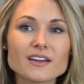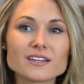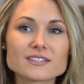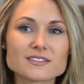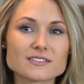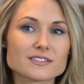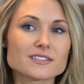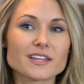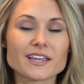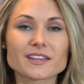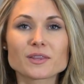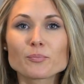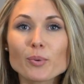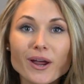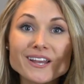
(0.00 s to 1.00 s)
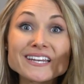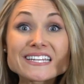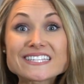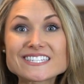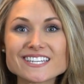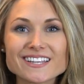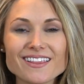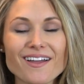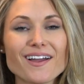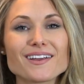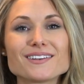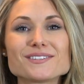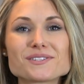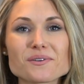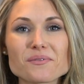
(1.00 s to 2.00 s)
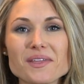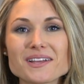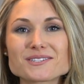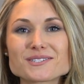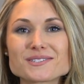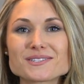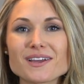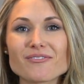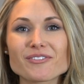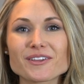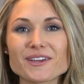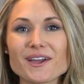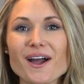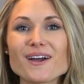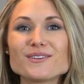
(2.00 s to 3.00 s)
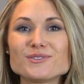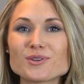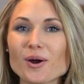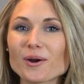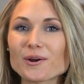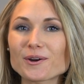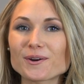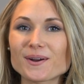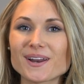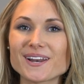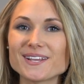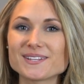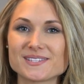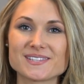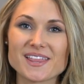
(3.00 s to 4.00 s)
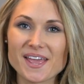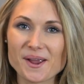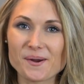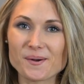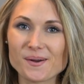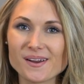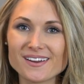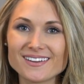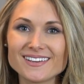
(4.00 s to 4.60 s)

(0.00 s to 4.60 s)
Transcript: It's like the pregnancy line. So that's definitely gotten darker, and it's there.